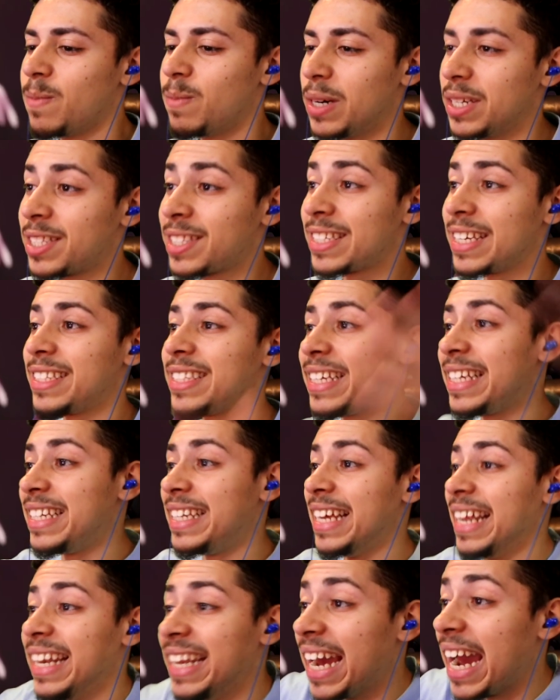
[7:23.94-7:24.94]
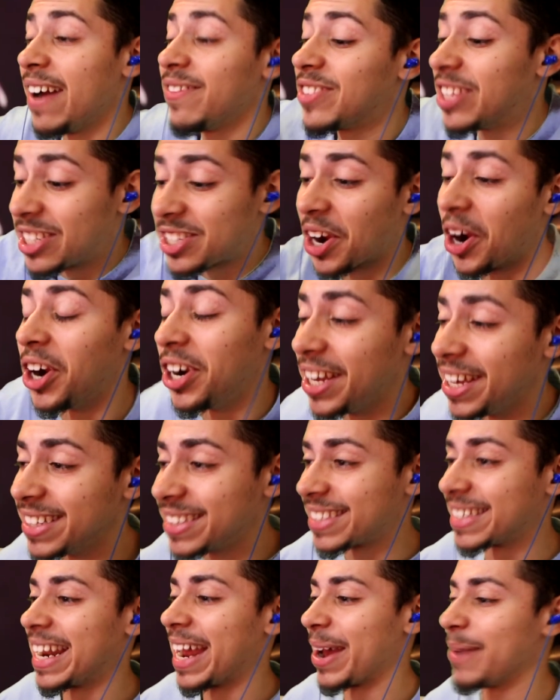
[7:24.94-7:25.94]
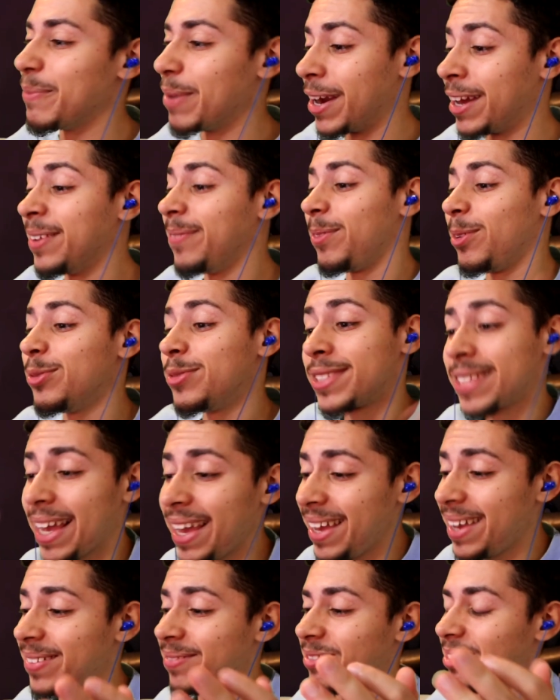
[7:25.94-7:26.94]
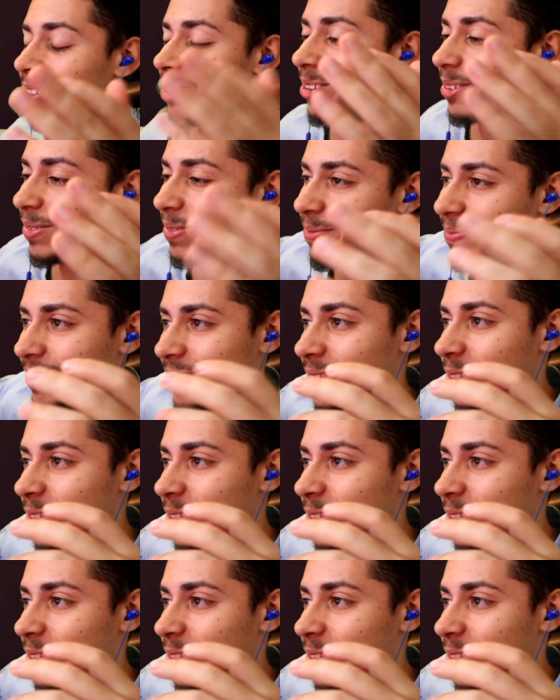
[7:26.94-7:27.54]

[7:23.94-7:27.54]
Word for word: But he didn't have to turn into that man if you saved him.